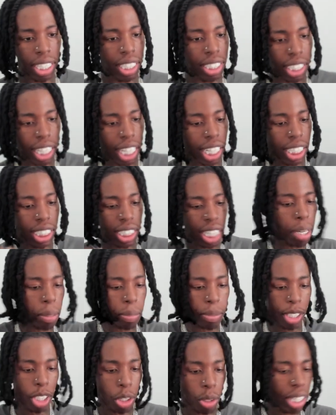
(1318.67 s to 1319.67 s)
It's like, it's got to
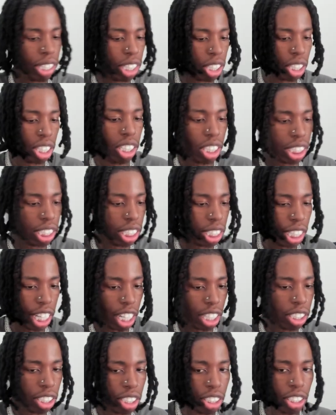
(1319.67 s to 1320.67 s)
be quick cookie
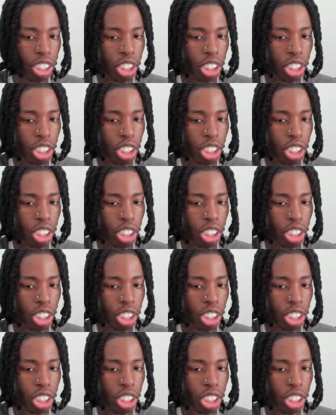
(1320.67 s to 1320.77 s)
cutter